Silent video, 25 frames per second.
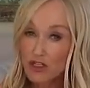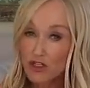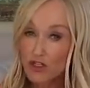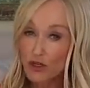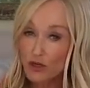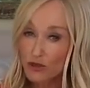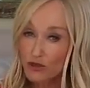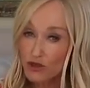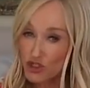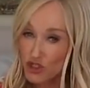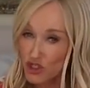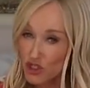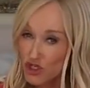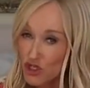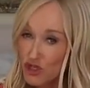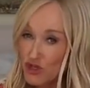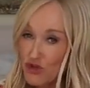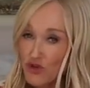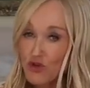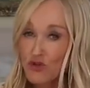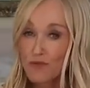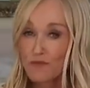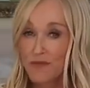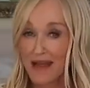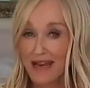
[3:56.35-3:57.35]
not
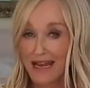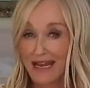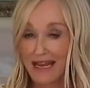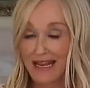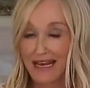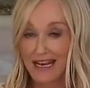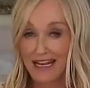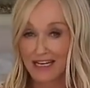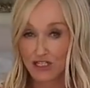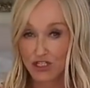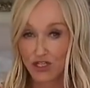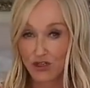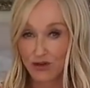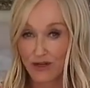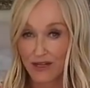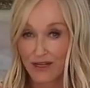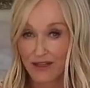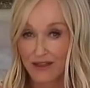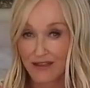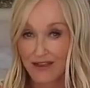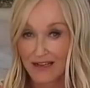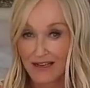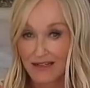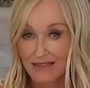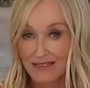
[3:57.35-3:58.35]
too many
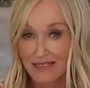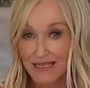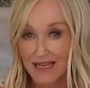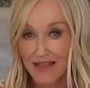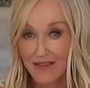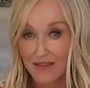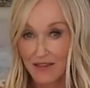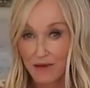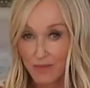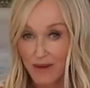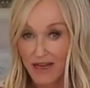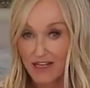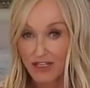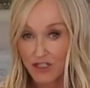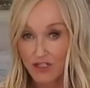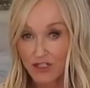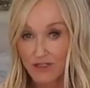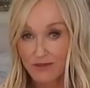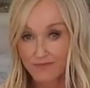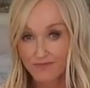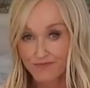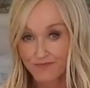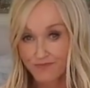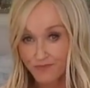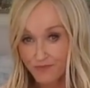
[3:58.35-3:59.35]
electronic things in the
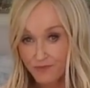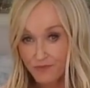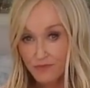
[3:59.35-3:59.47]
bedroom.